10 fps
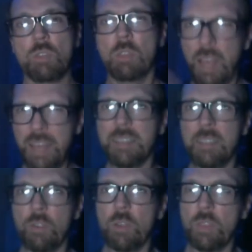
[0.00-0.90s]
There's a lot
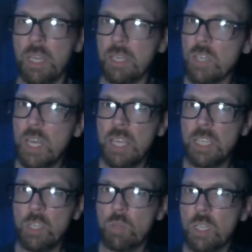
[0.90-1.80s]
of different things
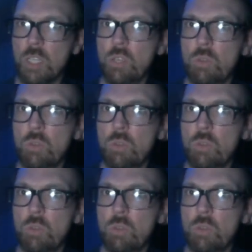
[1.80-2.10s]
that you can